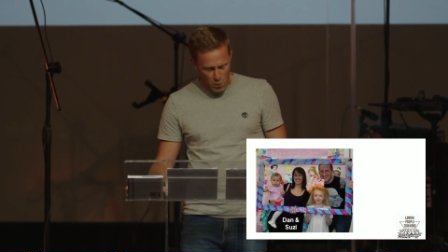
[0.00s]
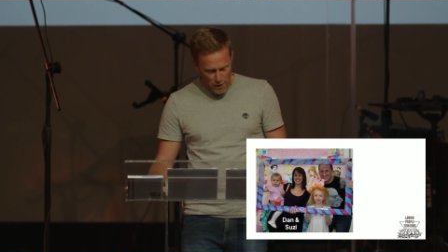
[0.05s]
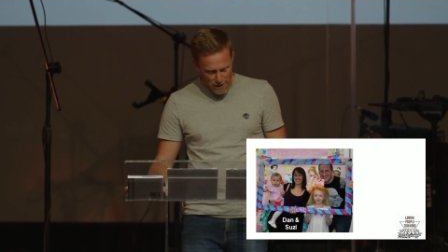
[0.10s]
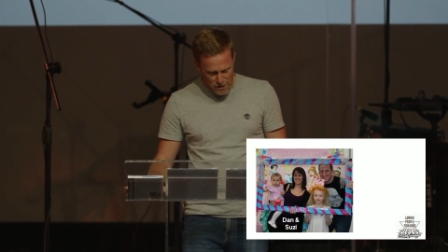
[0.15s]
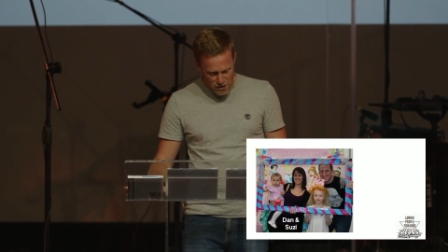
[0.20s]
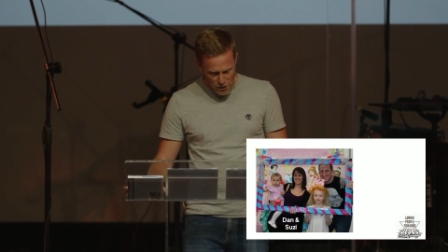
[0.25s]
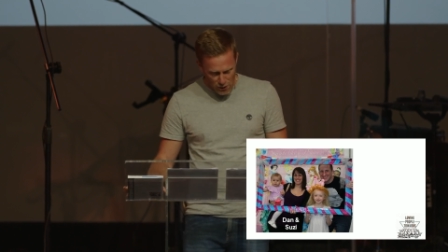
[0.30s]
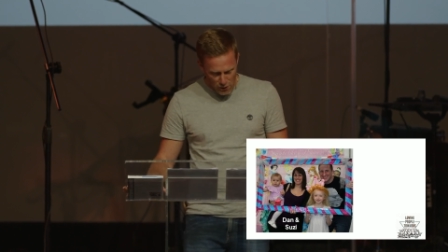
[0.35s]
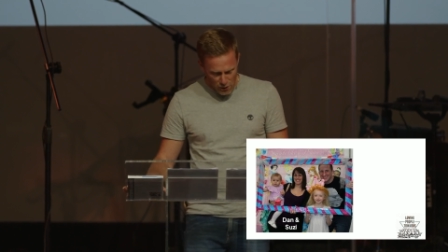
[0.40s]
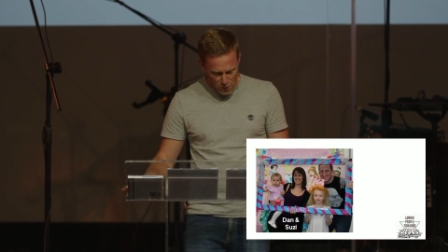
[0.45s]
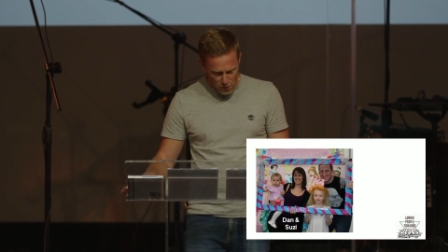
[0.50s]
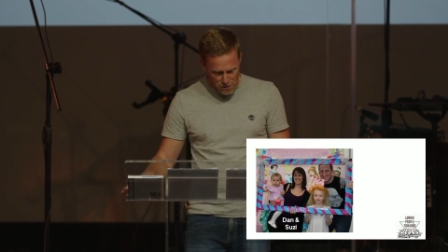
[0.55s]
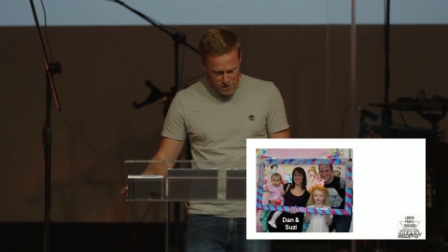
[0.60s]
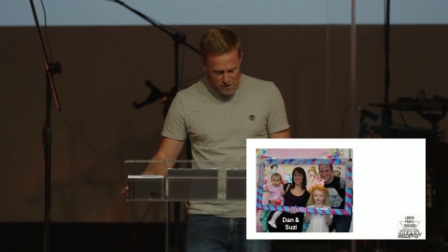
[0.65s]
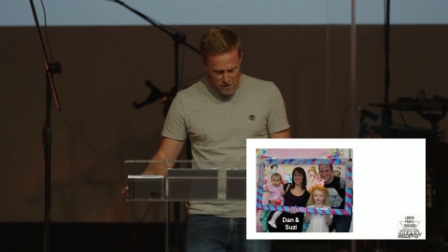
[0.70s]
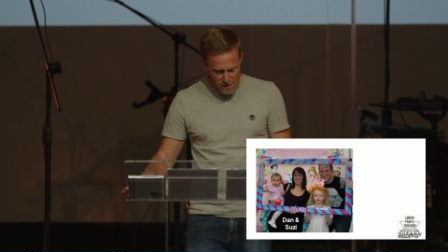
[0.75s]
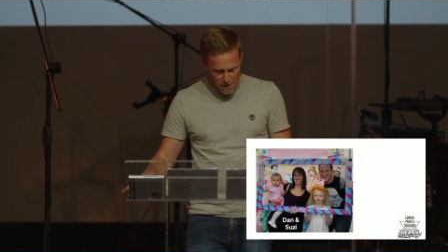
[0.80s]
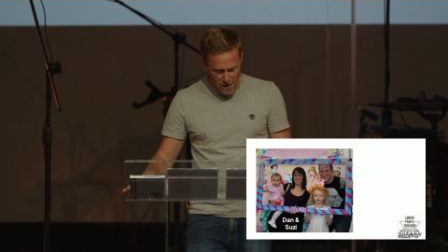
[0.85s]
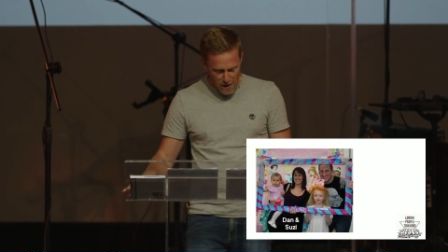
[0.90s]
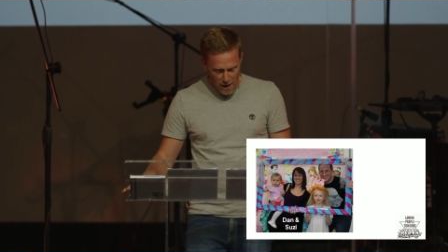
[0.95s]
We
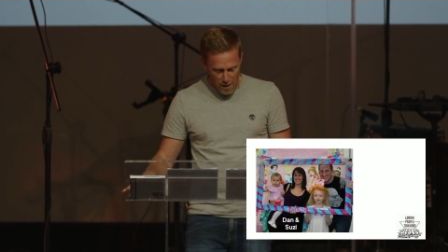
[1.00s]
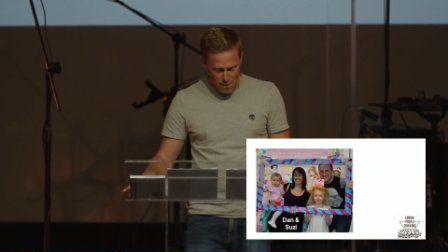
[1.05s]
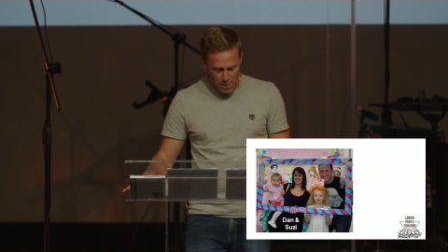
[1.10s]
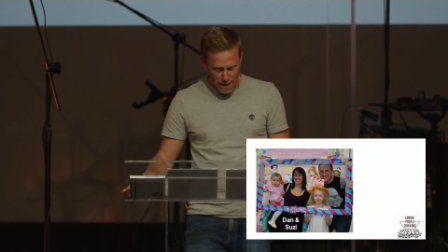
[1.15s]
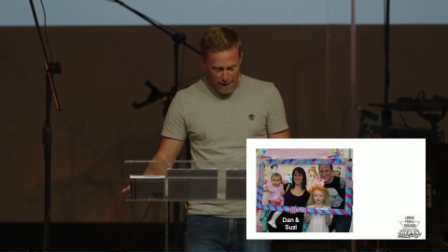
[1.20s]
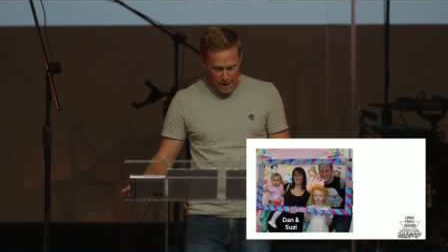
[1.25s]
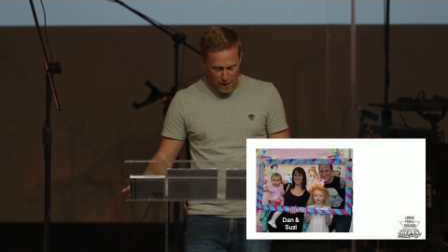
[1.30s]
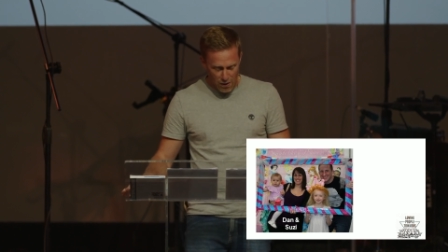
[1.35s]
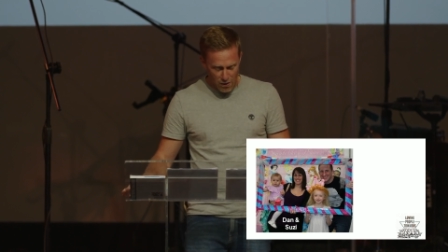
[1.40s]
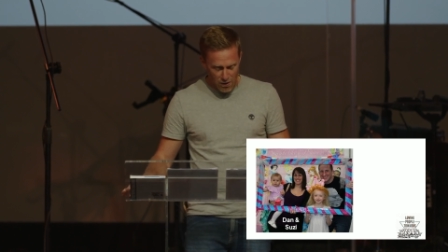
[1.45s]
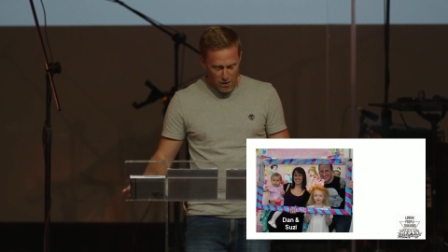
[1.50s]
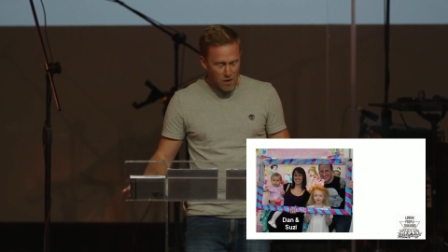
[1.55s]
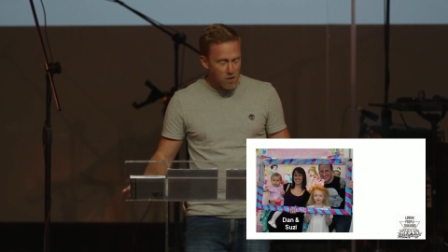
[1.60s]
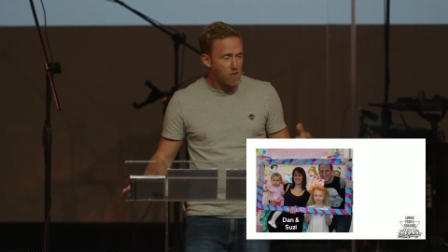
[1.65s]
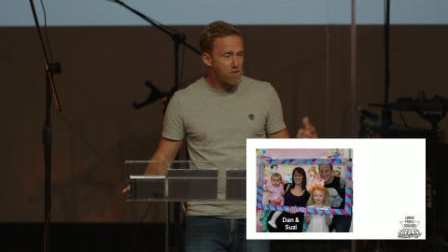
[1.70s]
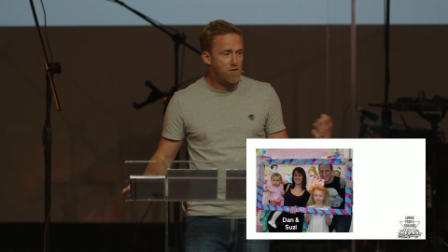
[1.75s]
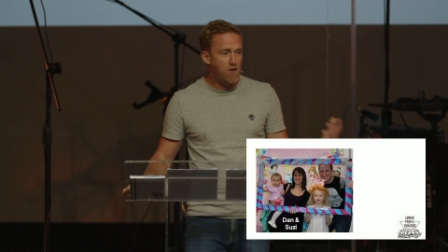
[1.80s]
talked about